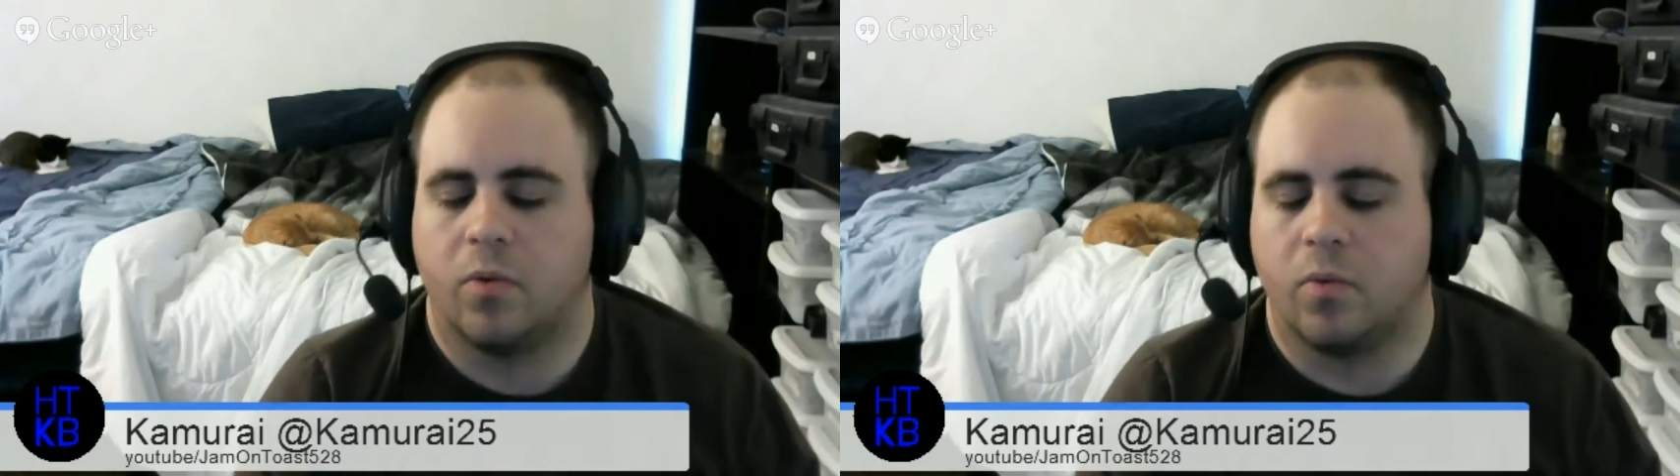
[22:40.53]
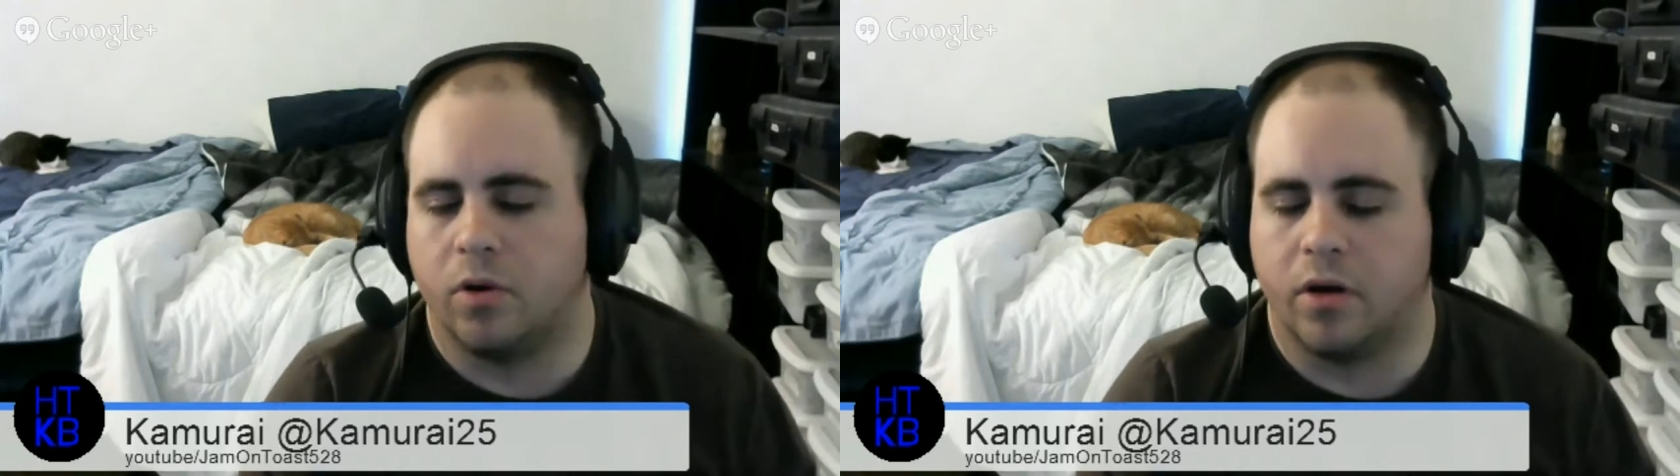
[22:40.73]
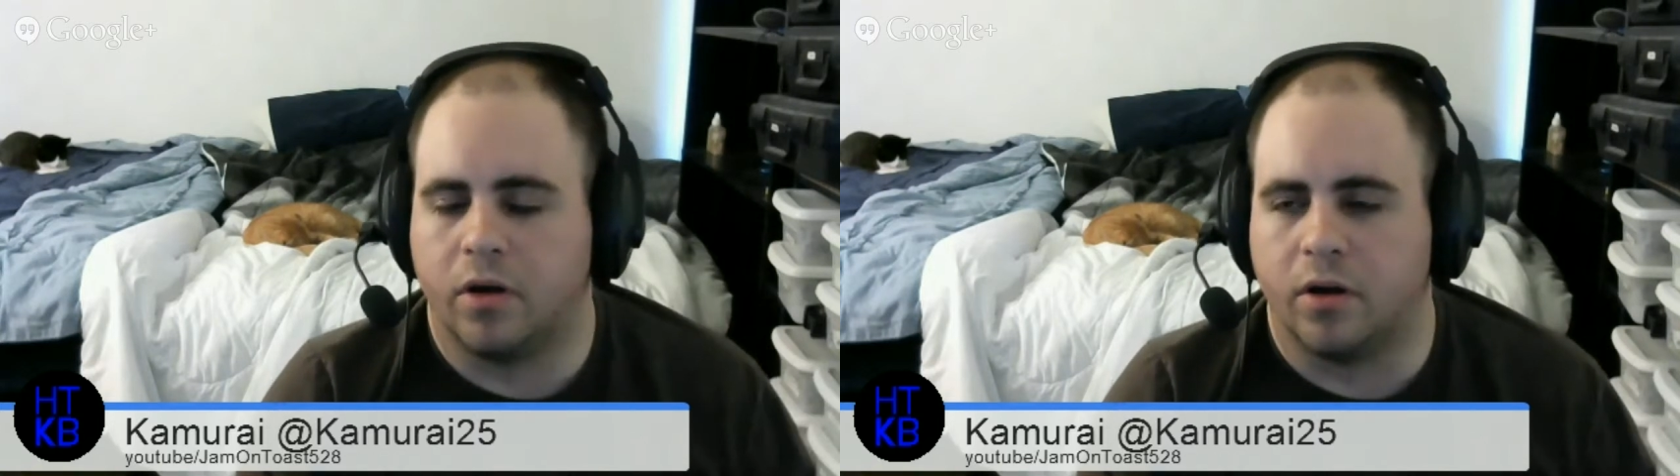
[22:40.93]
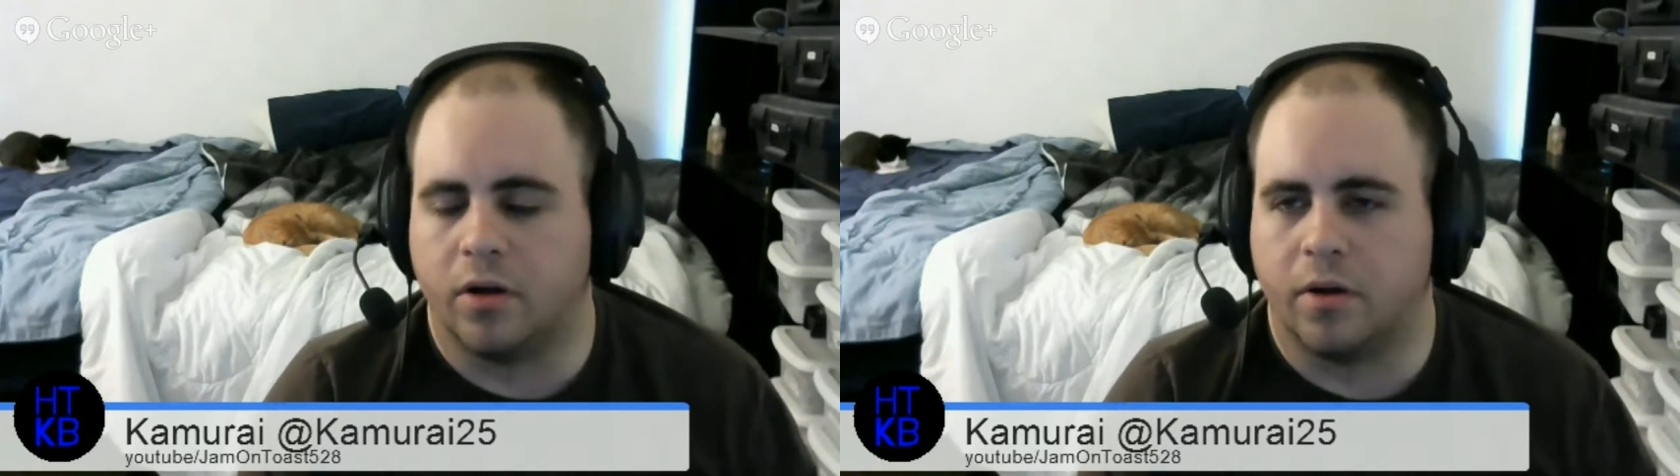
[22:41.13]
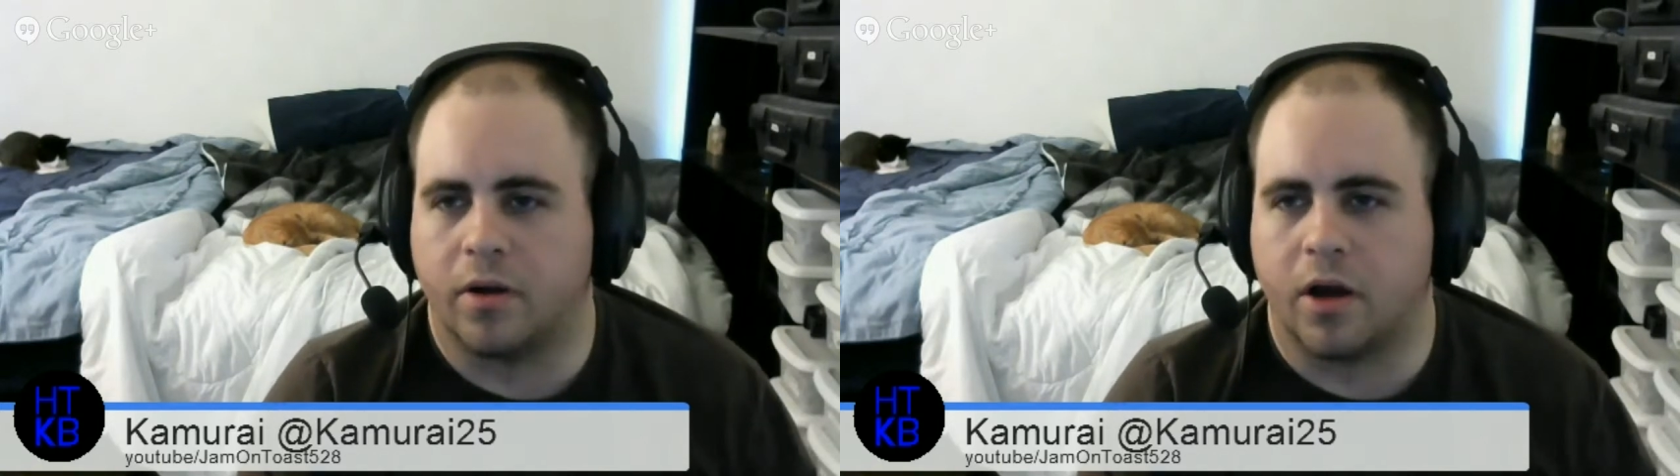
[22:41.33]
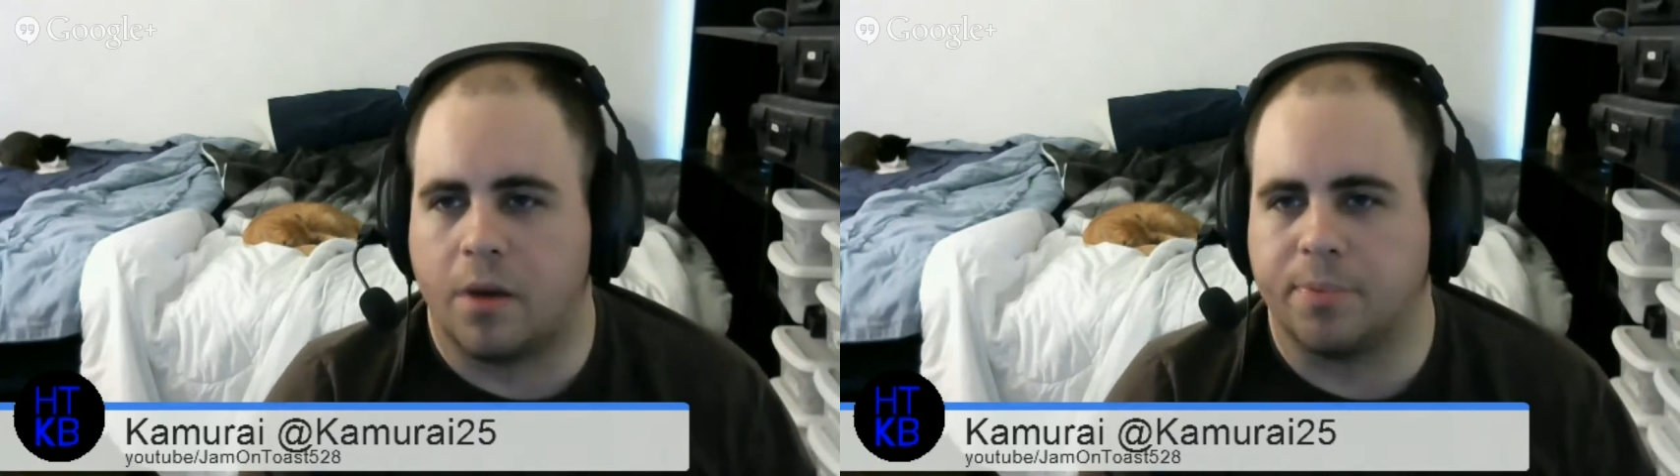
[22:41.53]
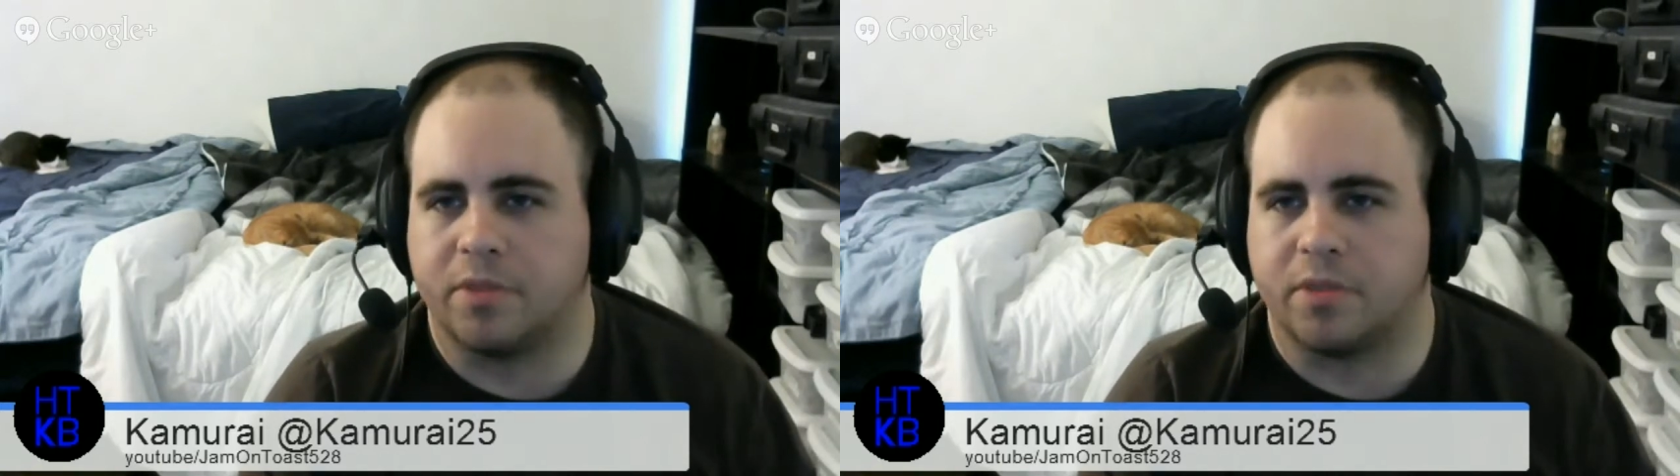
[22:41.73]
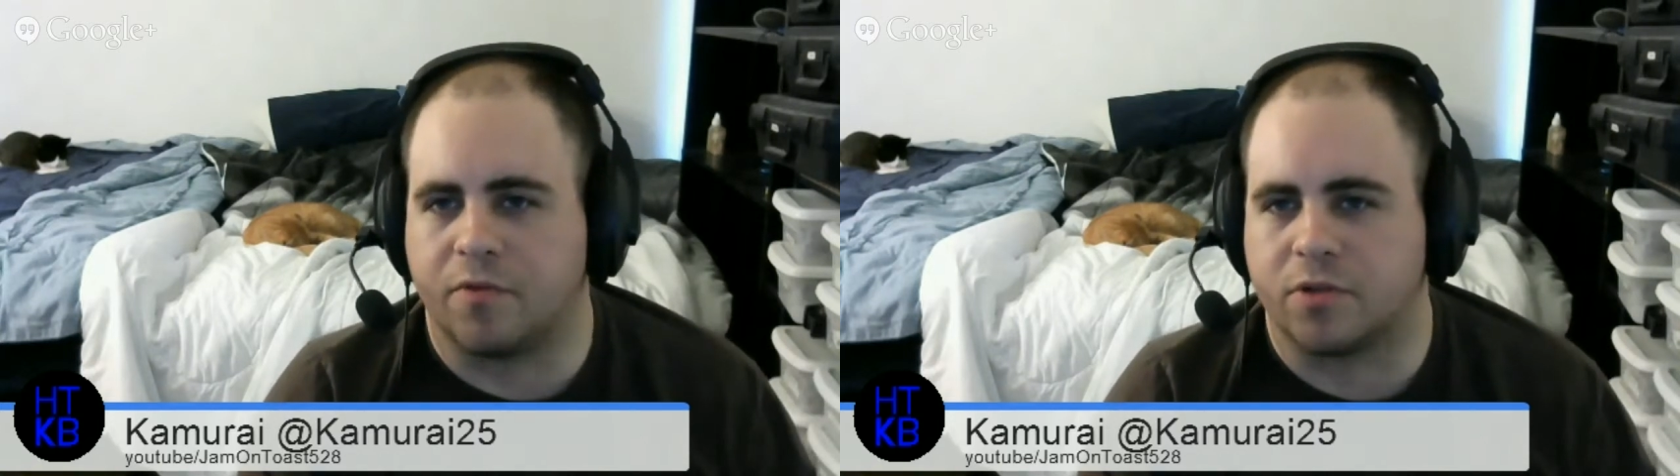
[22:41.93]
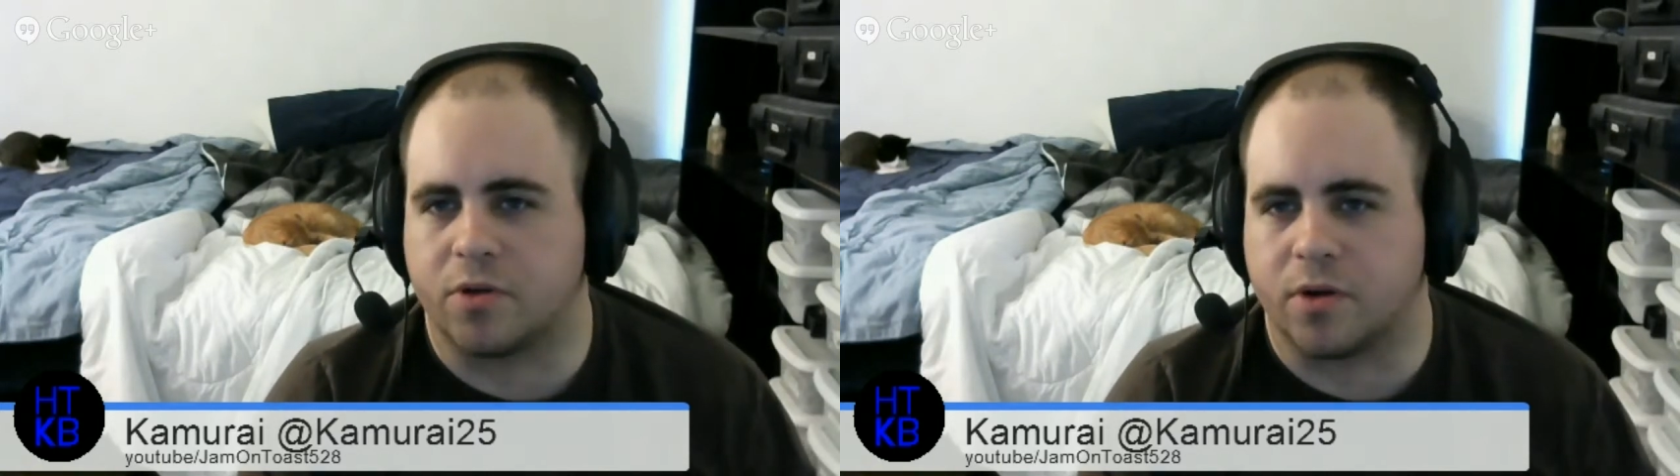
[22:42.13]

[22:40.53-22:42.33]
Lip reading: would compensate for